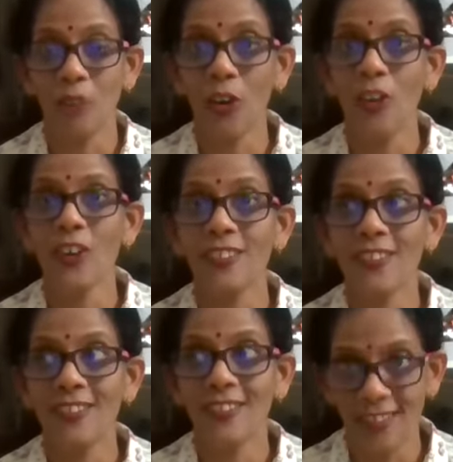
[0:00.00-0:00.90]
for
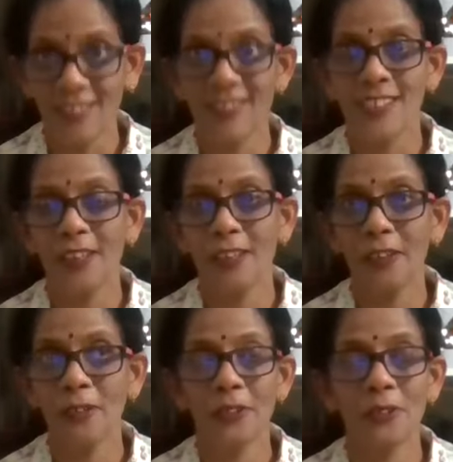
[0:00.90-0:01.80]

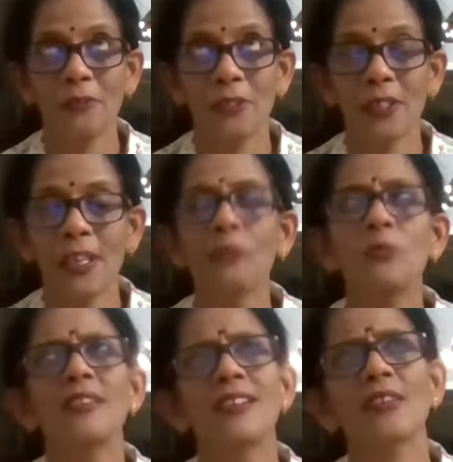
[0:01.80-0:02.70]
uh, you know, I
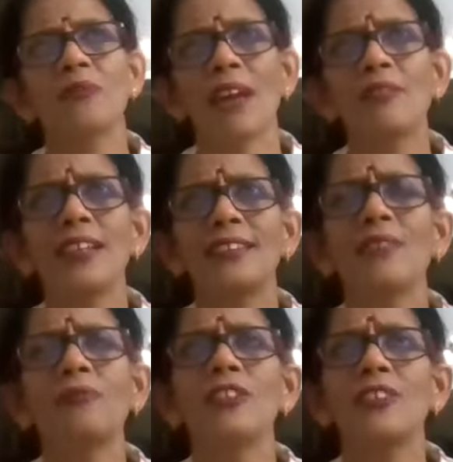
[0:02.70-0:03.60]
wouldn't say revival. I
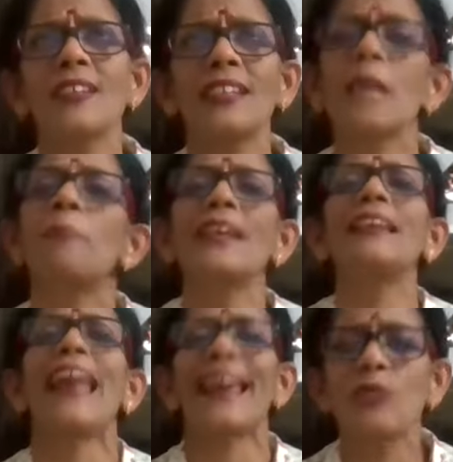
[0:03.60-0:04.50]
think for just keeping
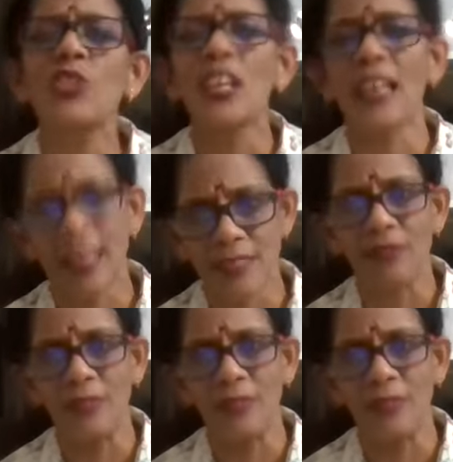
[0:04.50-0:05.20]
a language alive.